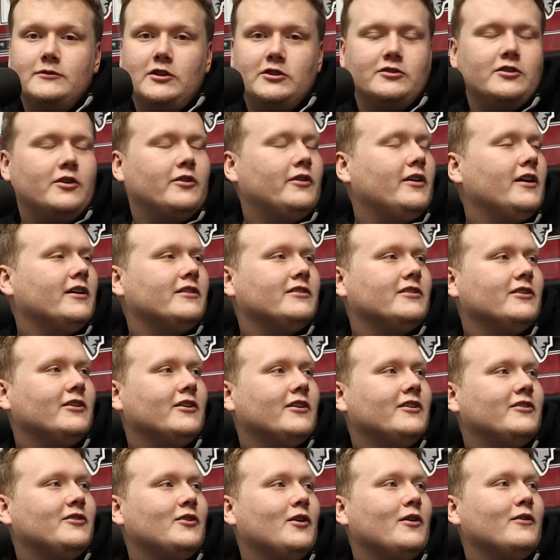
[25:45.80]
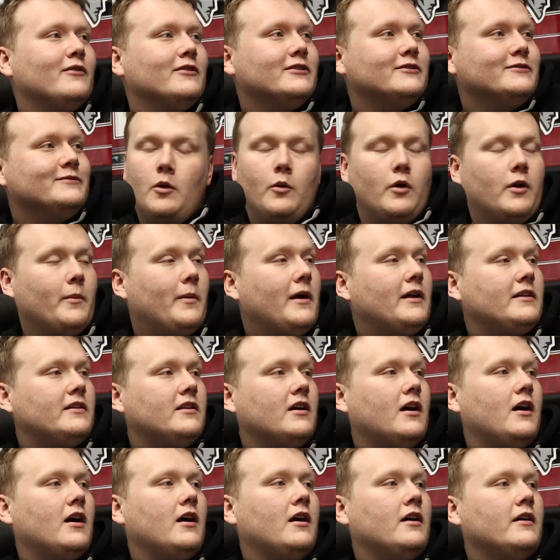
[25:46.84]
There's no next year. It's over. What about
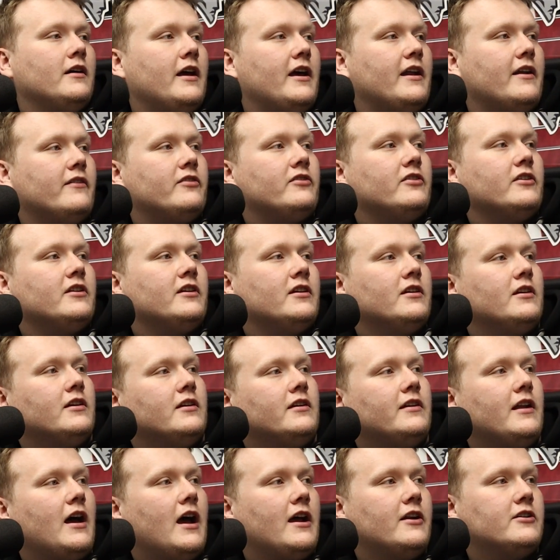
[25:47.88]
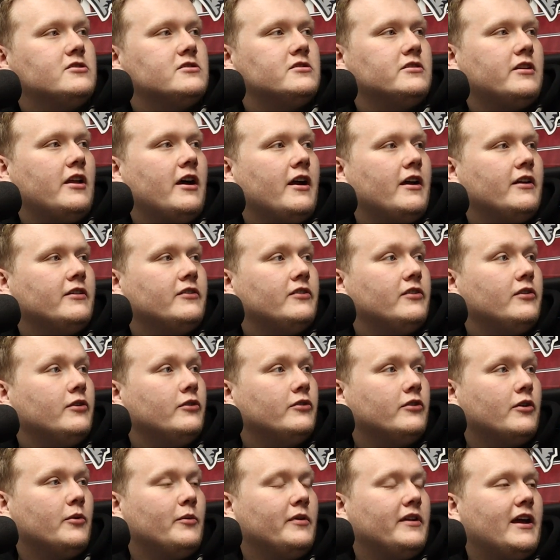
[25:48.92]
NFC? Niners, Lions.
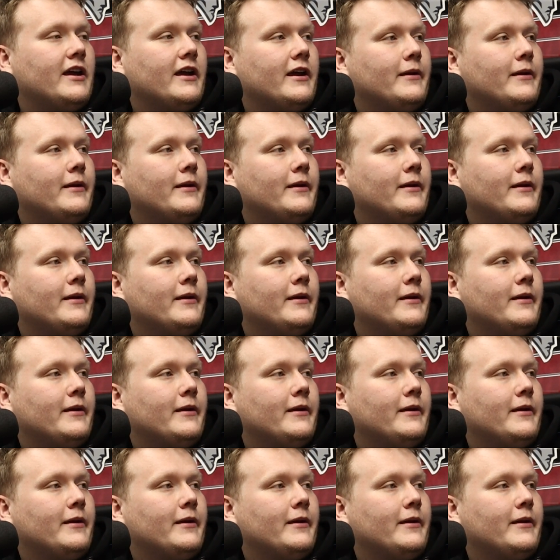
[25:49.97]
Who's going to win that